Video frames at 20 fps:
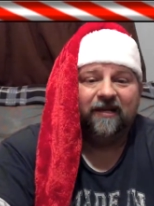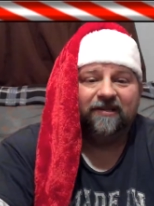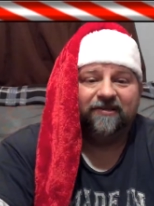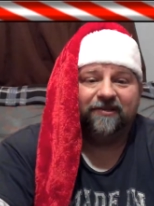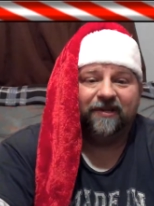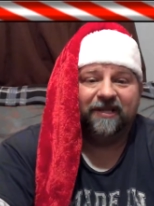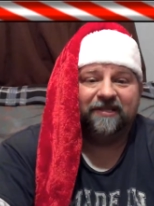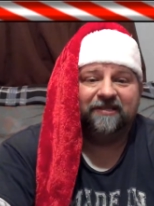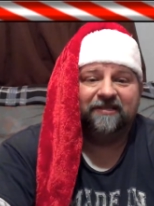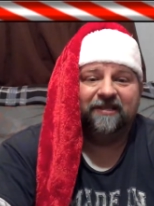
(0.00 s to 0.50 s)

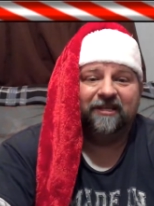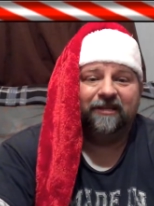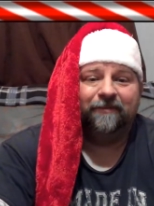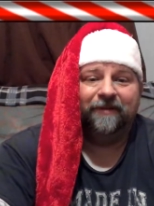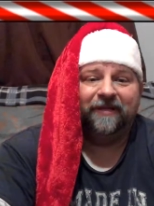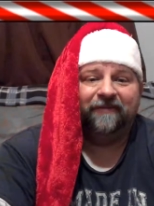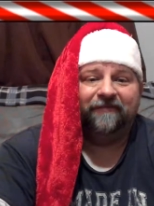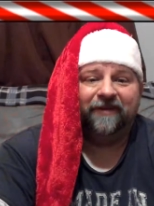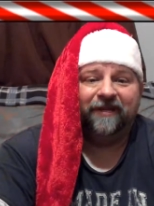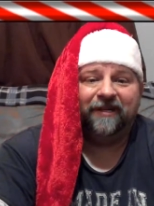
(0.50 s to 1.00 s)
So this is gonna
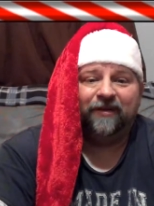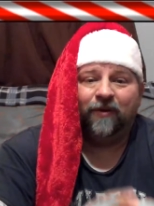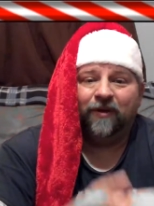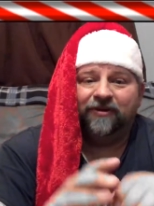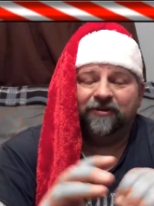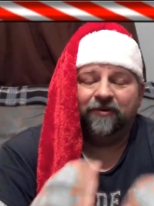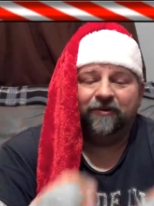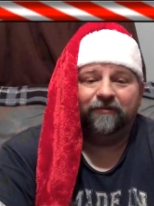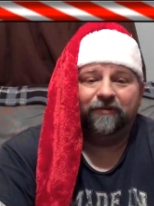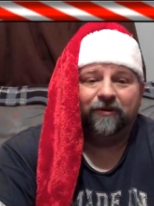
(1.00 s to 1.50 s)
be the video. I'll
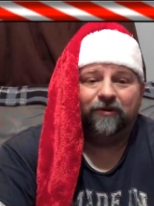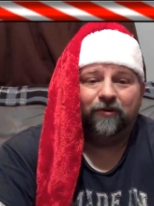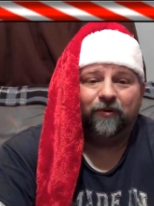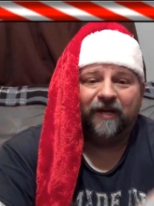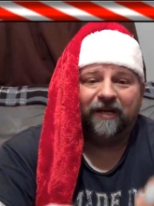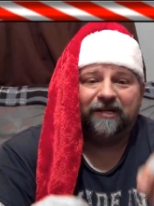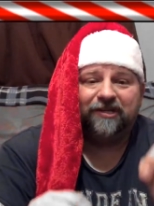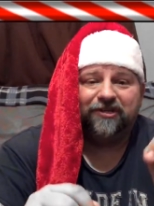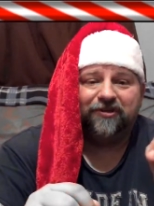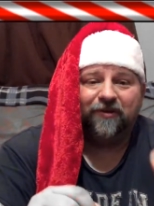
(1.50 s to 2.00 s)
do it real
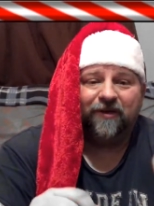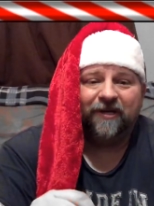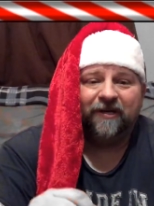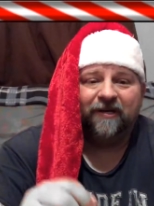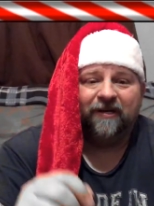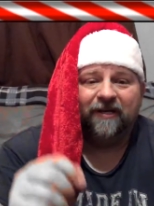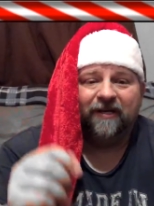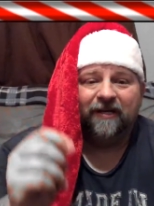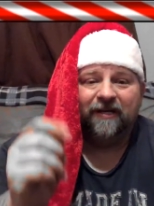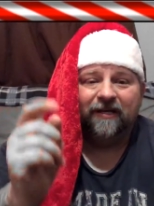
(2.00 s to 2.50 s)
quick and short.
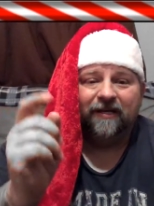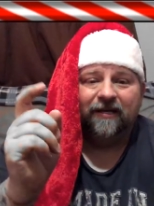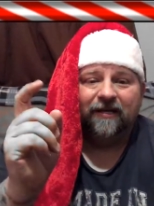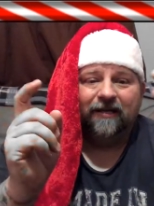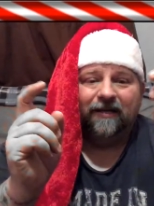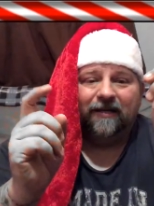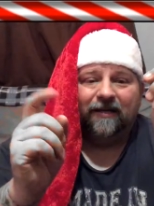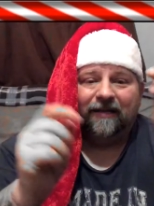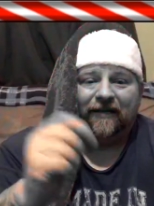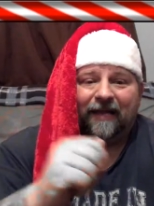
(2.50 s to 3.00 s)

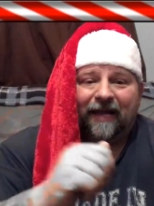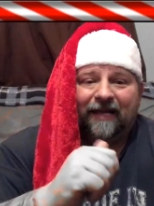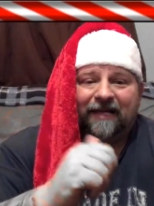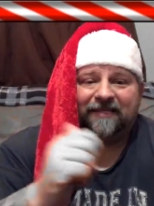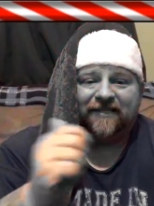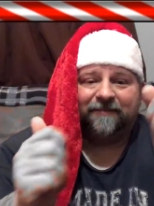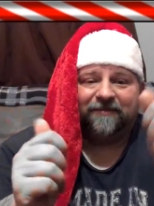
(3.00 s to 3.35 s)
Like,